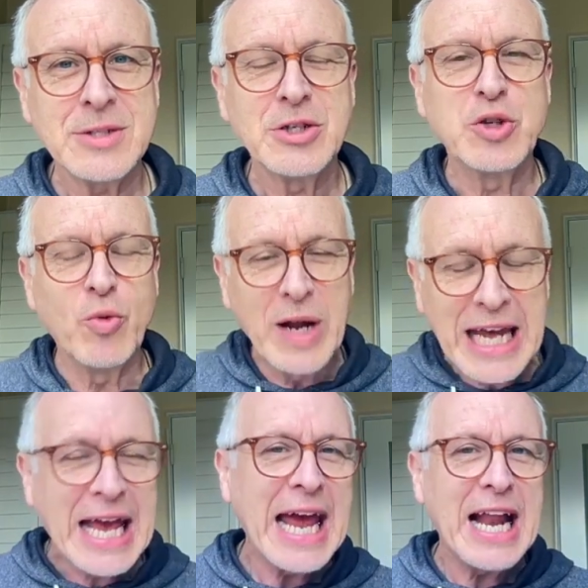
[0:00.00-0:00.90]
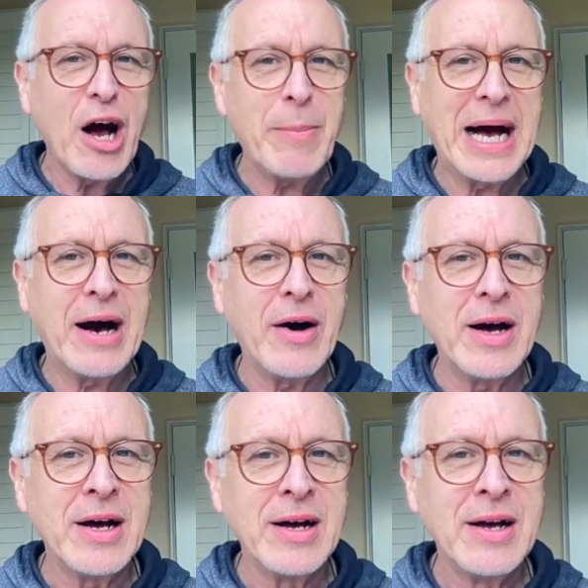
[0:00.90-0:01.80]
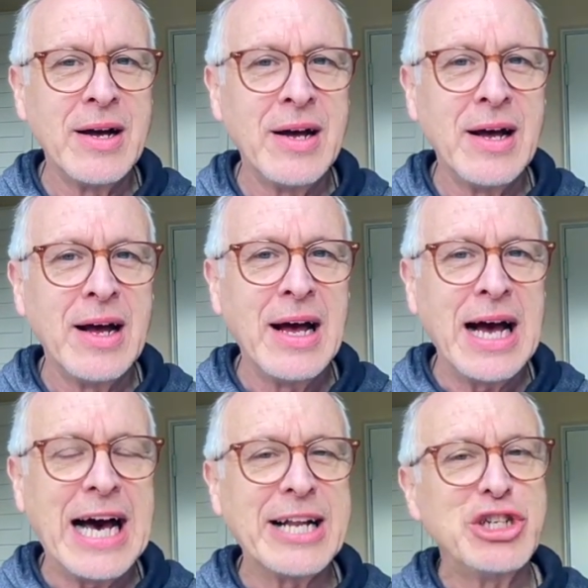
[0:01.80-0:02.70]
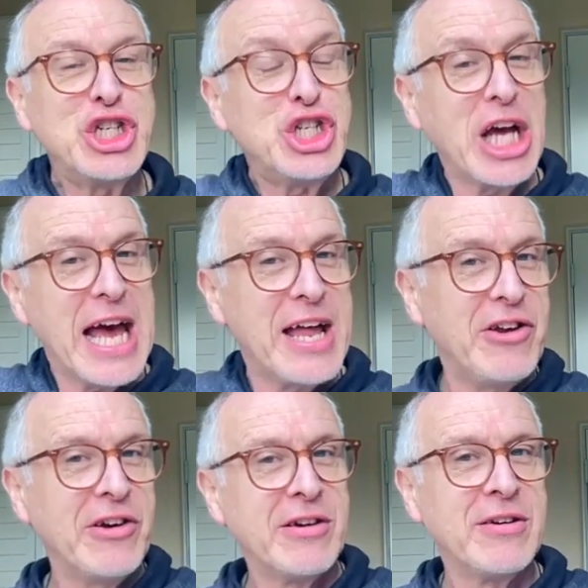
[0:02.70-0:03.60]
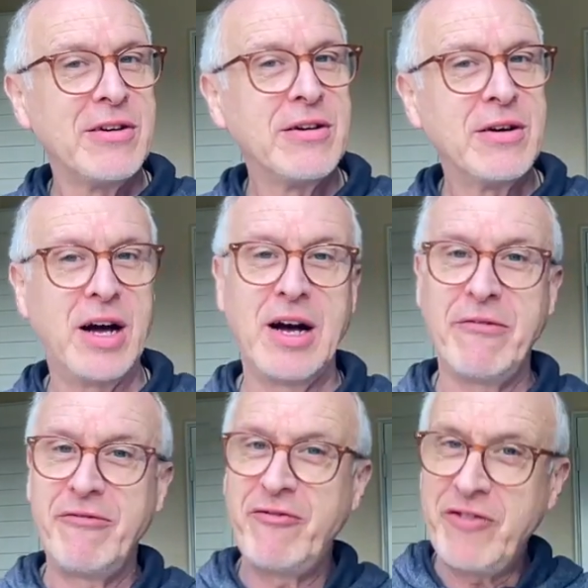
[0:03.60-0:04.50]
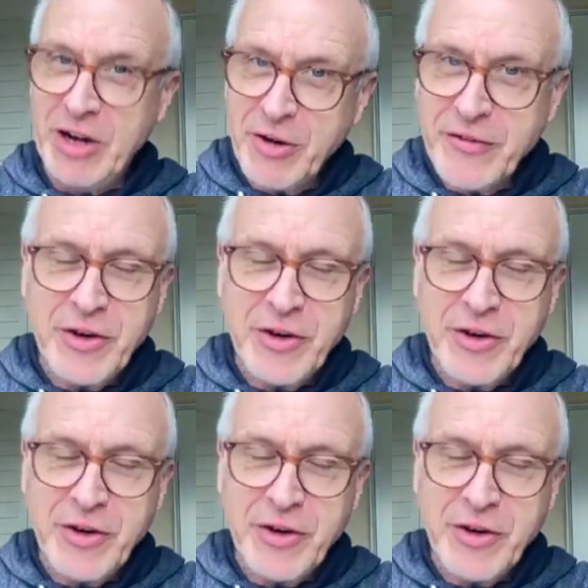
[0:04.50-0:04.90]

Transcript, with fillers: to regain our power and shed our fear of the